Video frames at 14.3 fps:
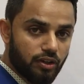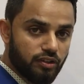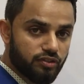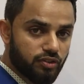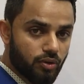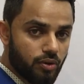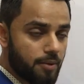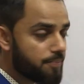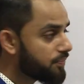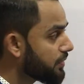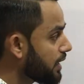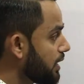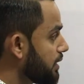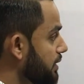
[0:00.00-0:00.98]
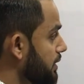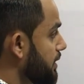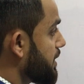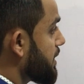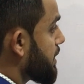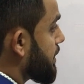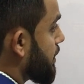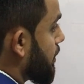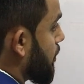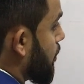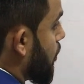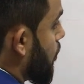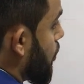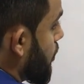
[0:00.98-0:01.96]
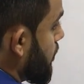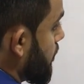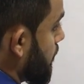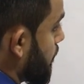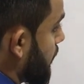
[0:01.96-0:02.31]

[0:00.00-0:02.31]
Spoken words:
So the cone